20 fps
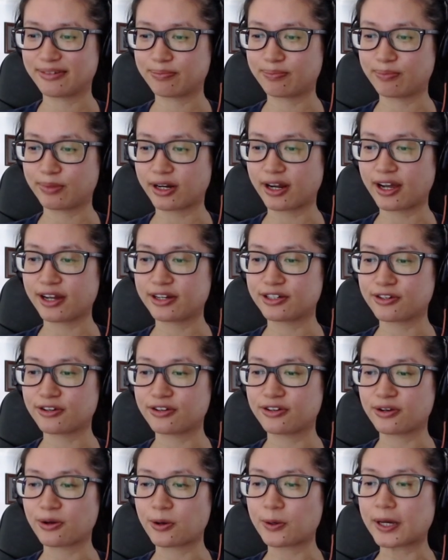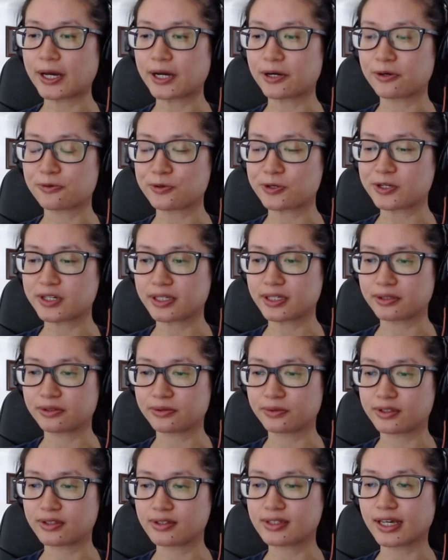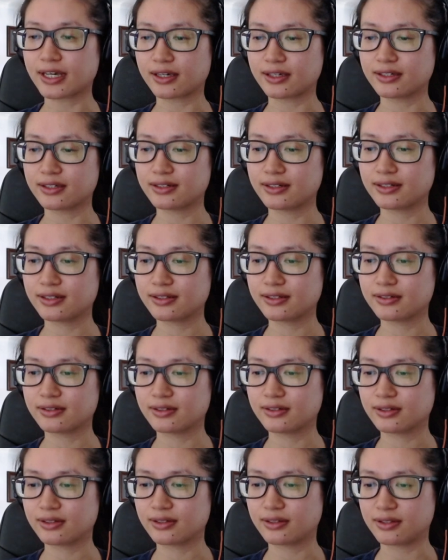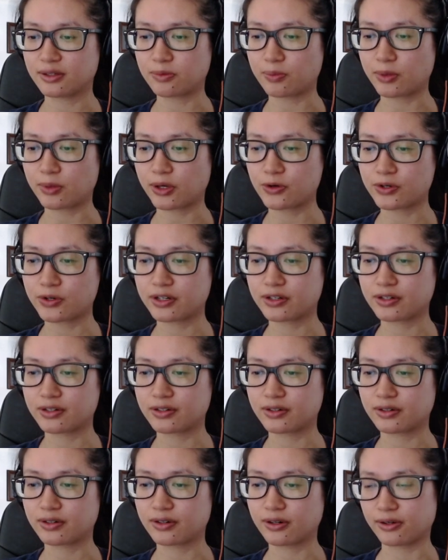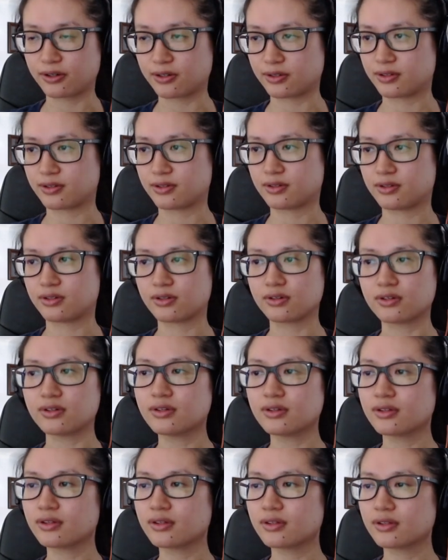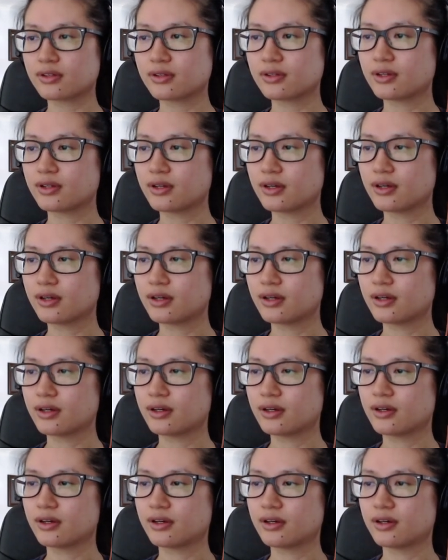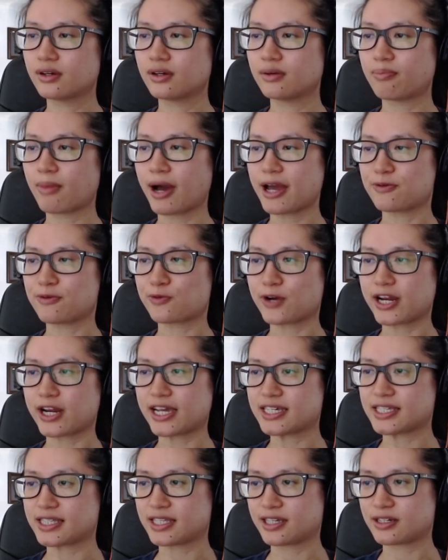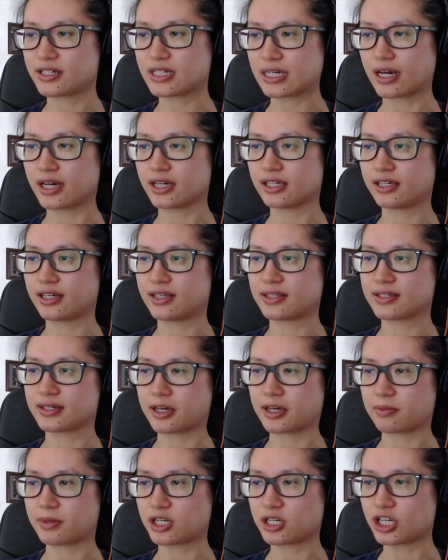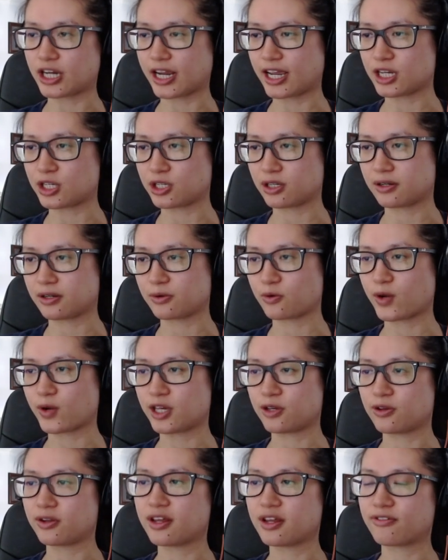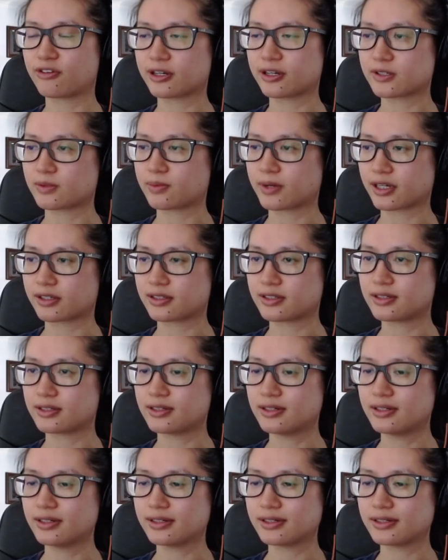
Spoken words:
But I don't know how Ritil would take it. The pure, honest truth might raise the entire landscape and change it in a way you never expected.